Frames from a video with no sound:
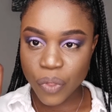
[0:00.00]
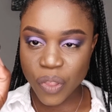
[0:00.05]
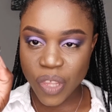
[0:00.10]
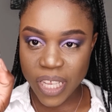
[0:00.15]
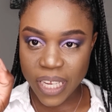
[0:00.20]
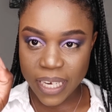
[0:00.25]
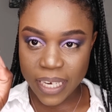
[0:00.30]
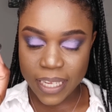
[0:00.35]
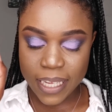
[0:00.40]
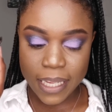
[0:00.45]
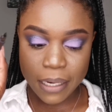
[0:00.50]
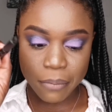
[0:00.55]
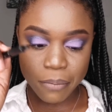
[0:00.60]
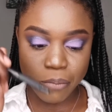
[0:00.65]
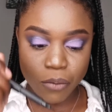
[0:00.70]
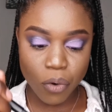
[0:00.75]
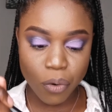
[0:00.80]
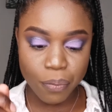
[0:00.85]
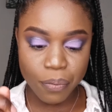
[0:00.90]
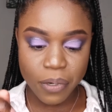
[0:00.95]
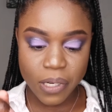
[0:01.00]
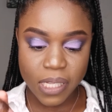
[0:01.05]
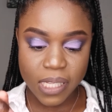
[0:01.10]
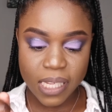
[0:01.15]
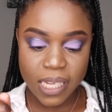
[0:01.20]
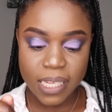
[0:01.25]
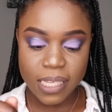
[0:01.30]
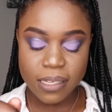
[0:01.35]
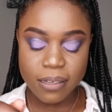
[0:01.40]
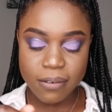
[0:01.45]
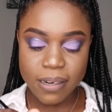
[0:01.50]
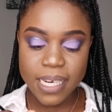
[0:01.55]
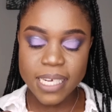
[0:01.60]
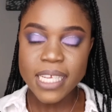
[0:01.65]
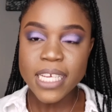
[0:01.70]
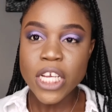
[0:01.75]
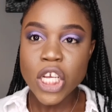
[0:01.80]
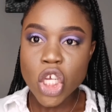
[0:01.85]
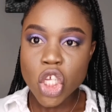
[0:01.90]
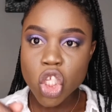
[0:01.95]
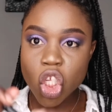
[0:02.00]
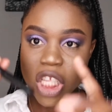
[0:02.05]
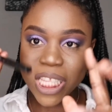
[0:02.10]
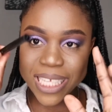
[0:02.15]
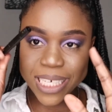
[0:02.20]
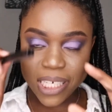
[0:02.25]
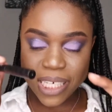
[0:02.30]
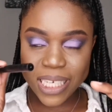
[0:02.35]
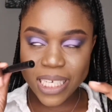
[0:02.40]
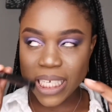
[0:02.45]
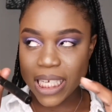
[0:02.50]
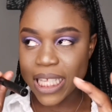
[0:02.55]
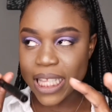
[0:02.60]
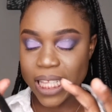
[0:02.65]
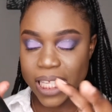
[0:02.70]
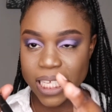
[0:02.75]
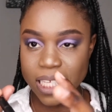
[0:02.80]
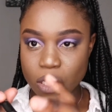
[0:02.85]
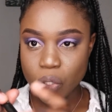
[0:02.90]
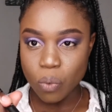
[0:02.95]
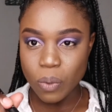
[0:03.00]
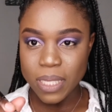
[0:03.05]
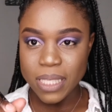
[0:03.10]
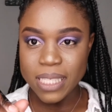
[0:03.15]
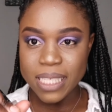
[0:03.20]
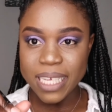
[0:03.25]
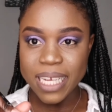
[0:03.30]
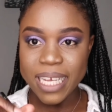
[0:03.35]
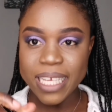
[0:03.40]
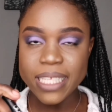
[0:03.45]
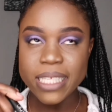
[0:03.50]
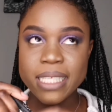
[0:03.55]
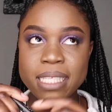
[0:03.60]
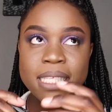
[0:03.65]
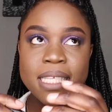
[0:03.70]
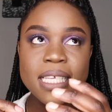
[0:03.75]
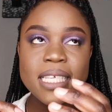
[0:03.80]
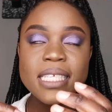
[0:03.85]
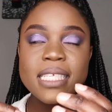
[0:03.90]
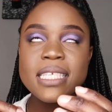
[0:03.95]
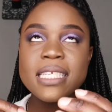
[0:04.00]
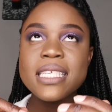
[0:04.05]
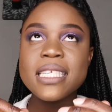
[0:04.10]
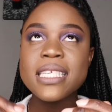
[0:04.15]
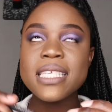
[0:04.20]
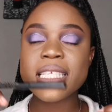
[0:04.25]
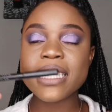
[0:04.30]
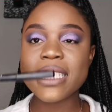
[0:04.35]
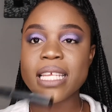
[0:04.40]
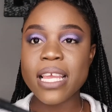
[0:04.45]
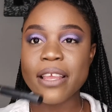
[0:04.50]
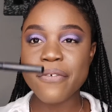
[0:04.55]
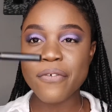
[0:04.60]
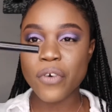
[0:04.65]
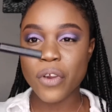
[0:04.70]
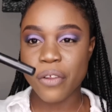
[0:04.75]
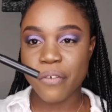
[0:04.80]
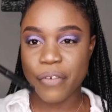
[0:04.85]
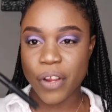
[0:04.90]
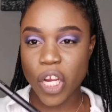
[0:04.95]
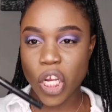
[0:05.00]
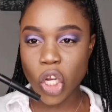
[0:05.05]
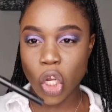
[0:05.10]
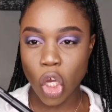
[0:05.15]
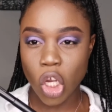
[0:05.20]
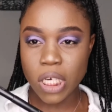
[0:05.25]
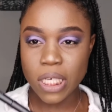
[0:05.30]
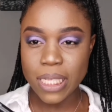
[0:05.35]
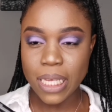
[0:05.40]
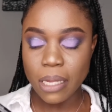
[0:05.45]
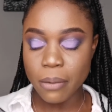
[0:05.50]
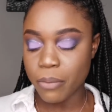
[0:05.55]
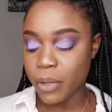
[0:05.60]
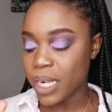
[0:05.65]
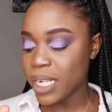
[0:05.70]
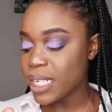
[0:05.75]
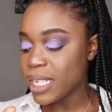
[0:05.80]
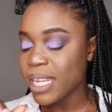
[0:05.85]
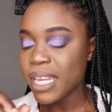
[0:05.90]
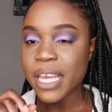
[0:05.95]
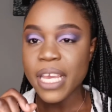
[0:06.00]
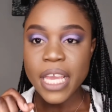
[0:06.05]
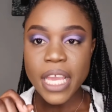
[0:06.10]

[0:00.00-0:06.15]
thinner and more precise, right? So the trick to these ones, guys, this stay for a very long time, right?